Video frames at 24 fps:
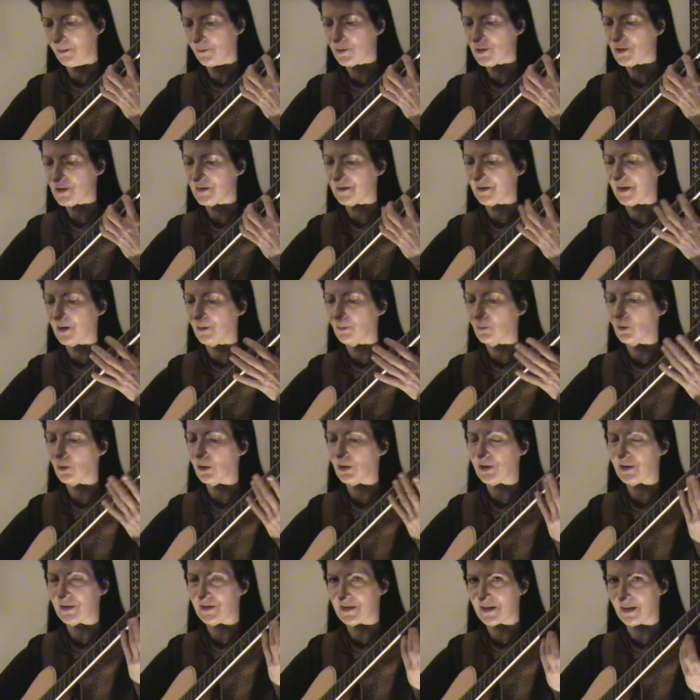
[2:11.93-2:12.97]
Just a little
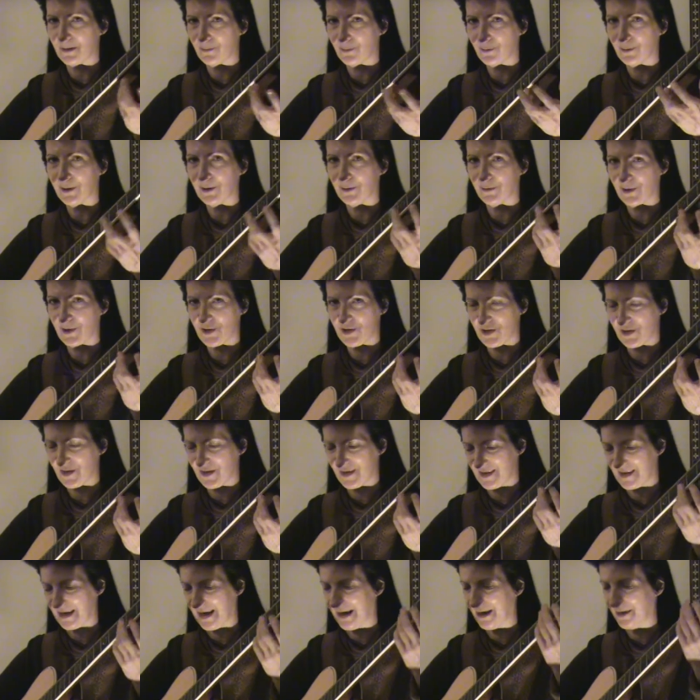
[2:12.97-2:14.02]
more contemporary Christian
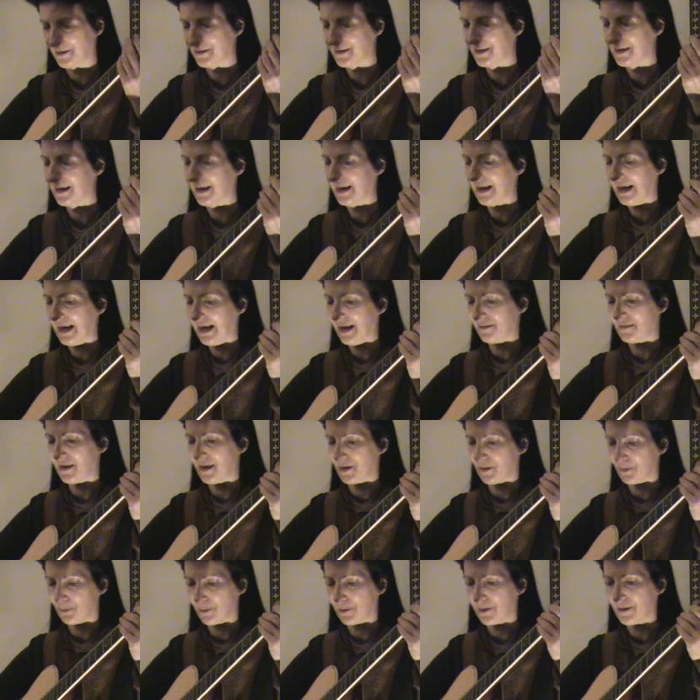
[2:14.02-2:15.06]
sound
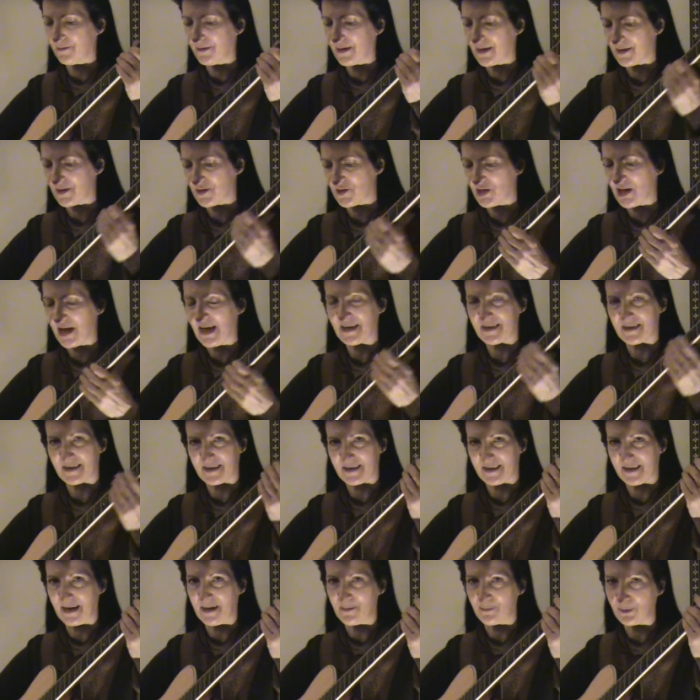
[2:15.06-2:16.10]
than the previous jazz
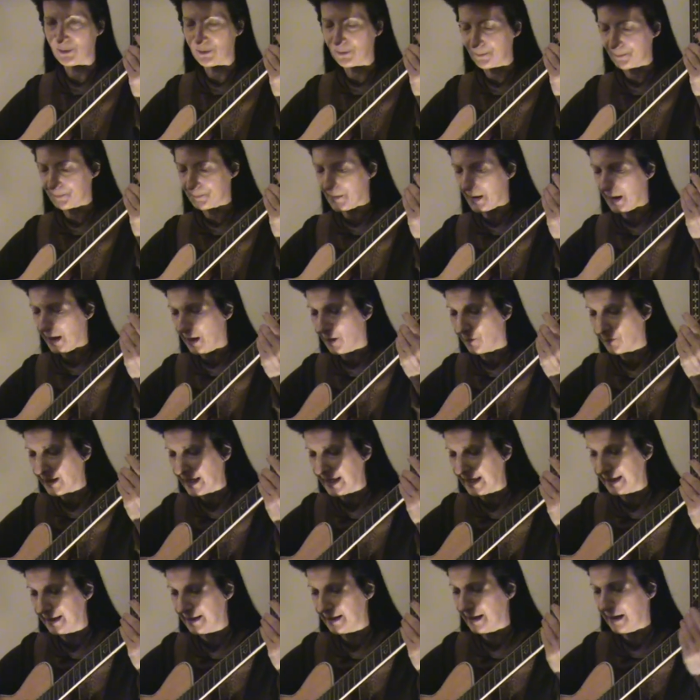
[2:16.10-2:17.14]
example.
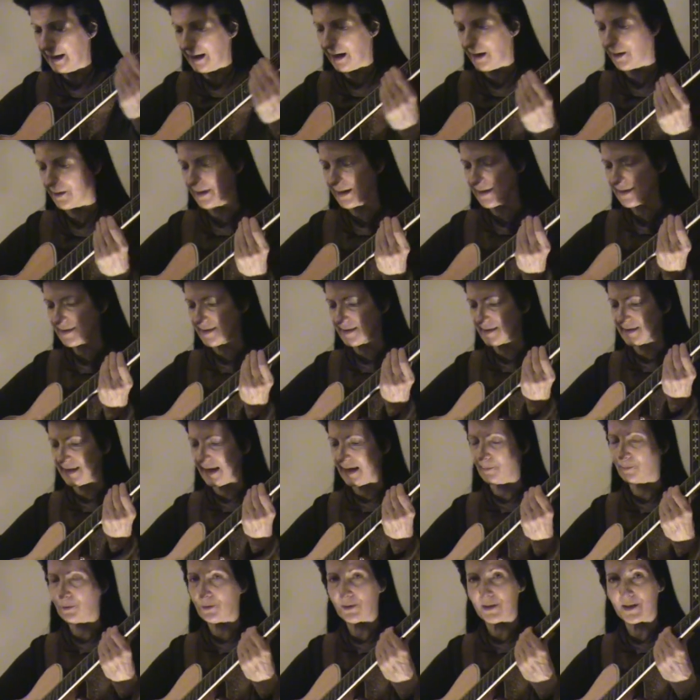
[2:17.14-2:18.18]
Okay, our next
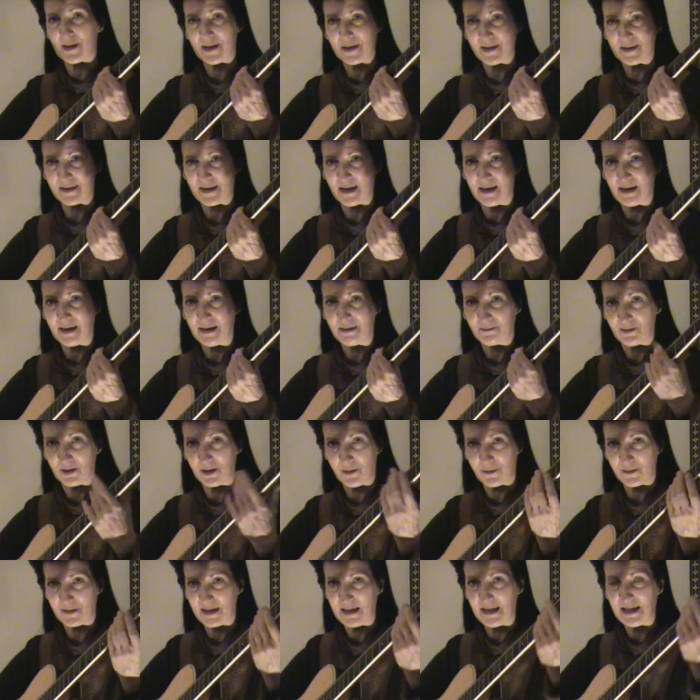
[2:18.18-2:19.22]
example is uh, the
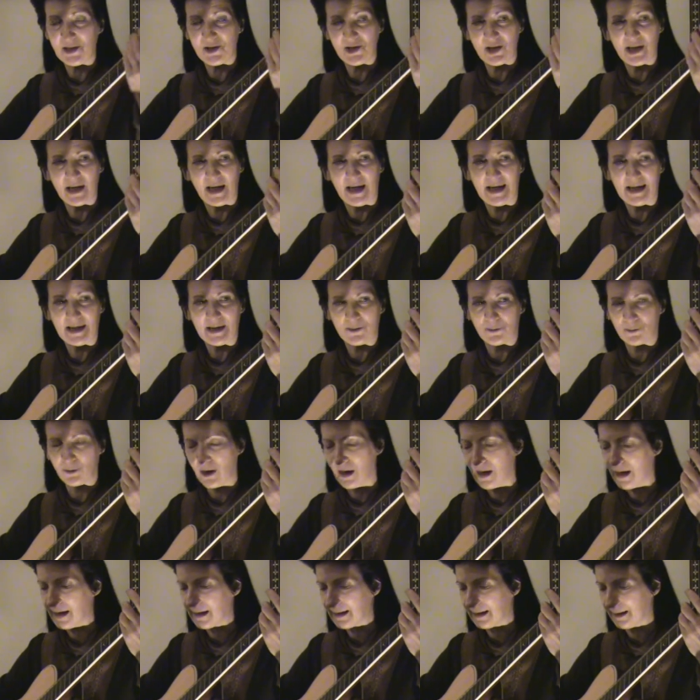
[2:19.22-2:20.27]
notes E, G, A in
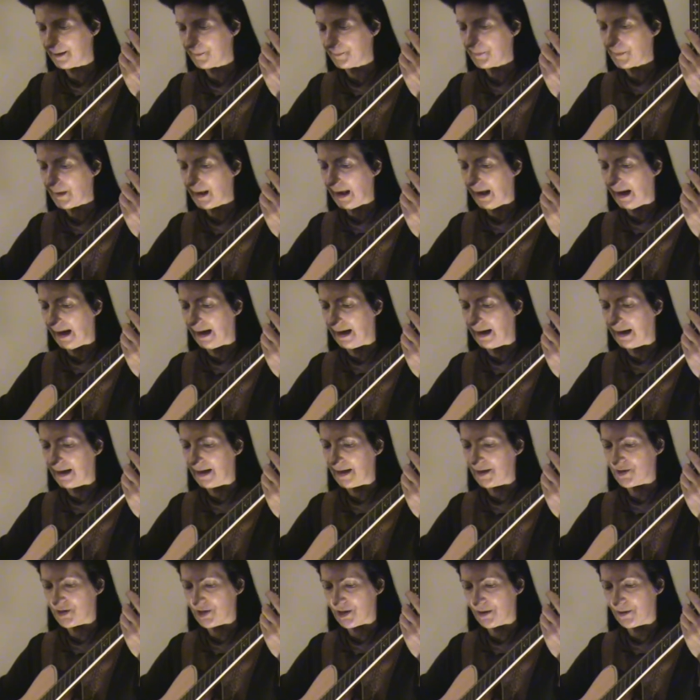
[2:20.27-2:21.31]
rock. Uh,
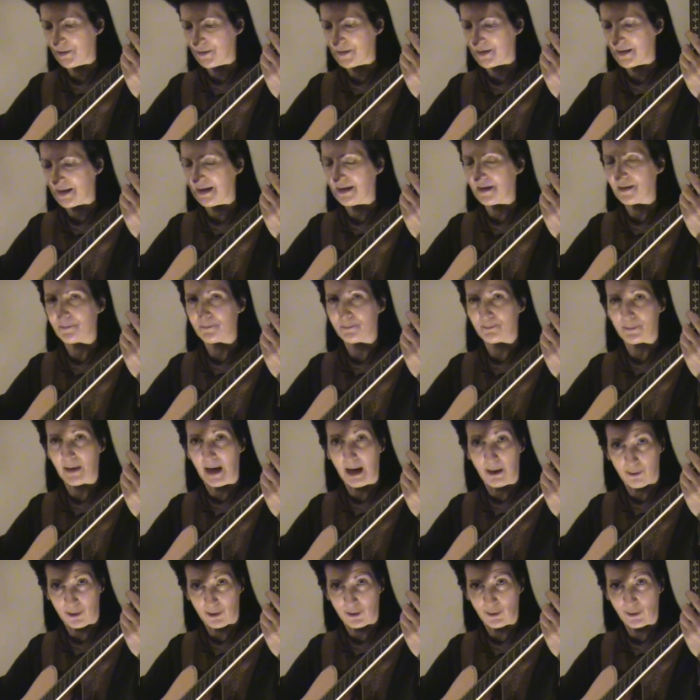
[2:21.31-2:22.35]
I chose uh,
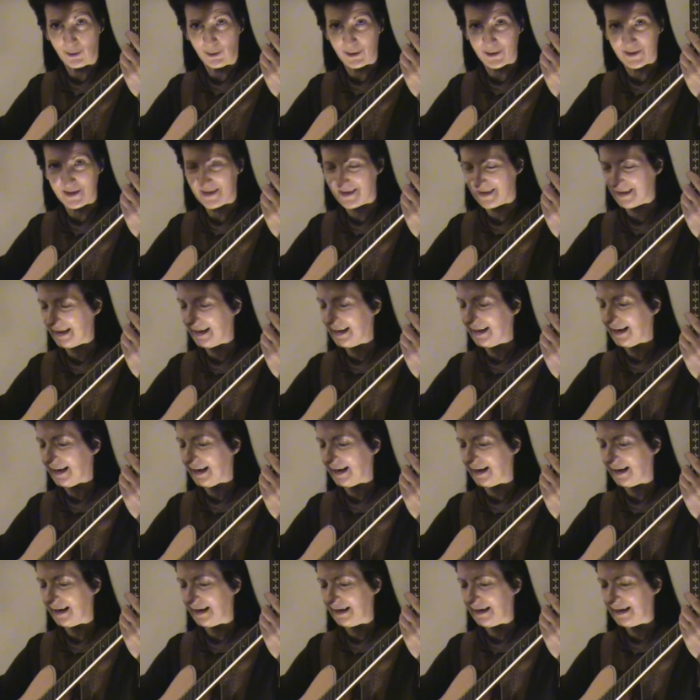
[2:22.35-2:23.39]
power chords,
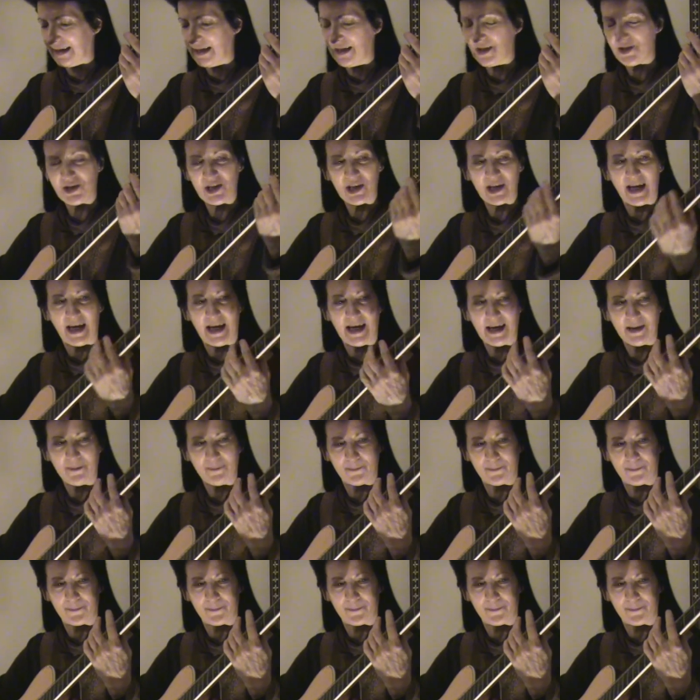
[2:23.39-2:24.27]
uh, E, G, A,